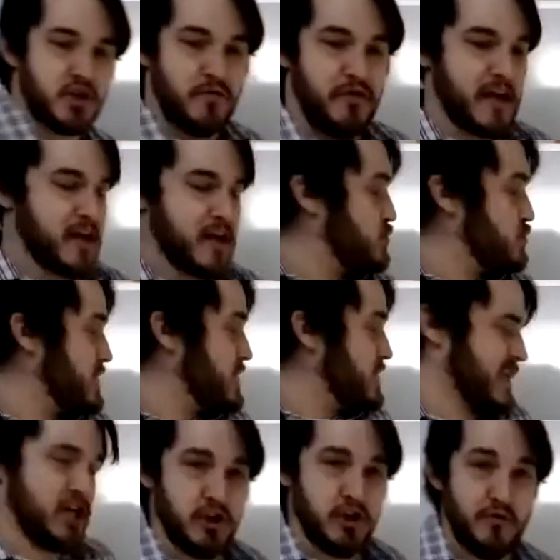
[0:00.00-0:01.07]
do you think you would
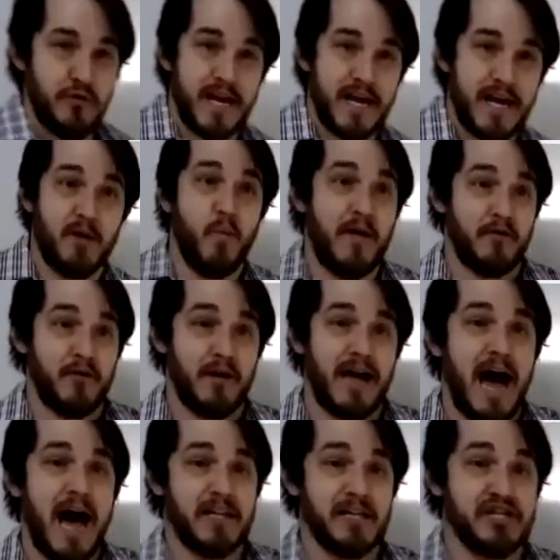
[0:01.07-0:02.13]
include in whether a
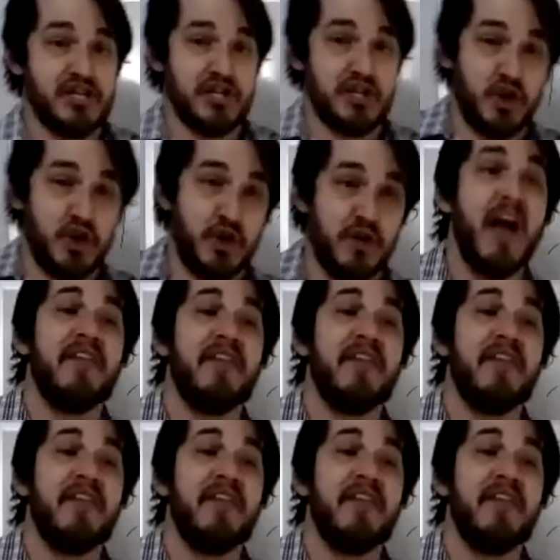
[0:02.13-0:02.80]
college is good?